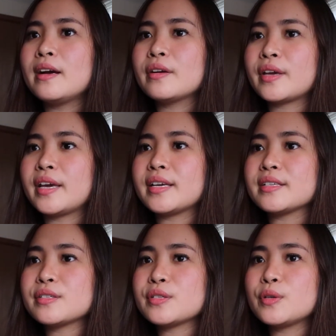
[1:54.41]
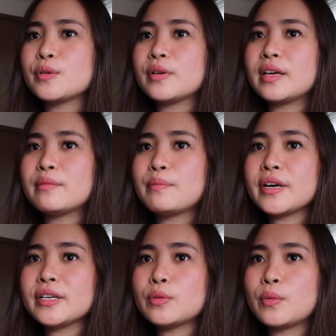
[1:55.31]
Okay, so in
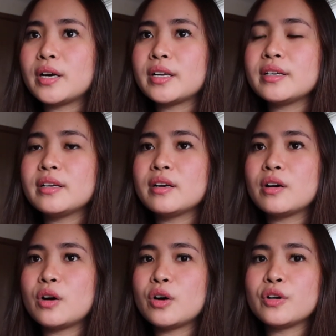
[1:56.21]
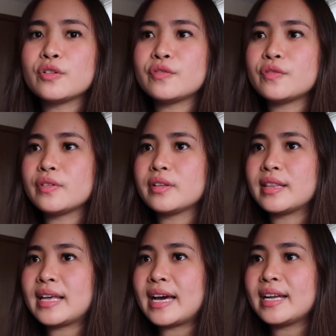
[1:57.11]
part 1 of
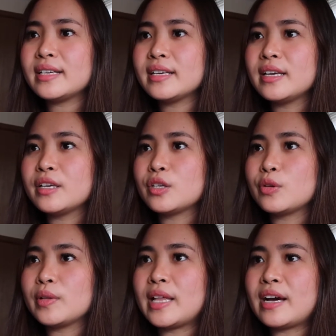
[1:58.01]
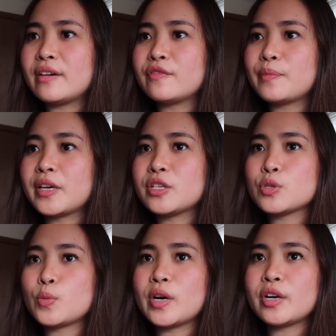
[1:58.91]
that, you will have page
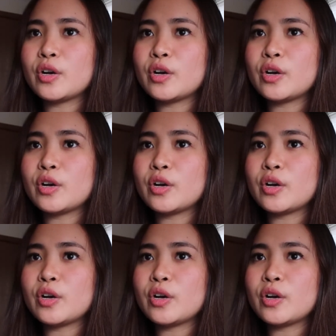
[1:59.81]
1